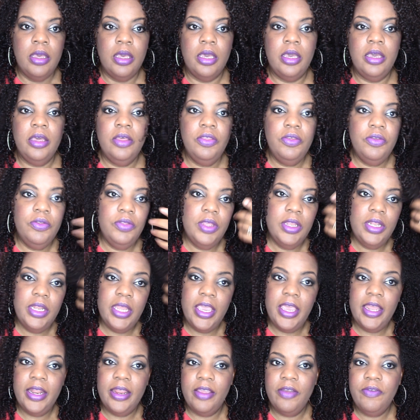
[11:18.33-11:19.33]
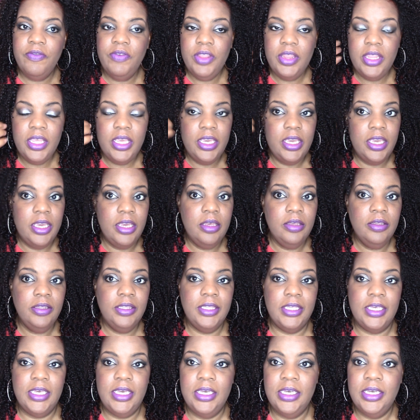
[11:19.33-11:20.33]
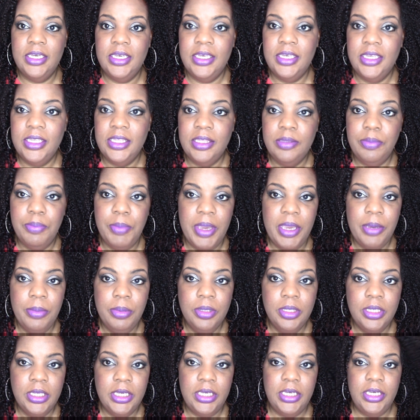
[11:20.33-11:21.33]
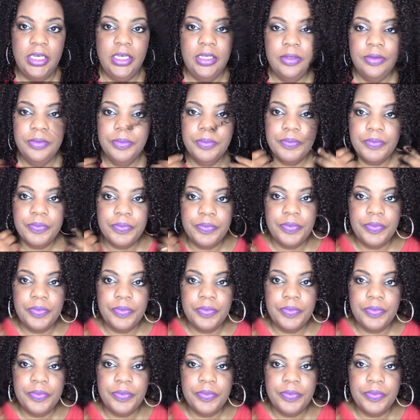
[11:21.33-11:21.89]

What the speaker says: Other than that, everything else is Maybelline.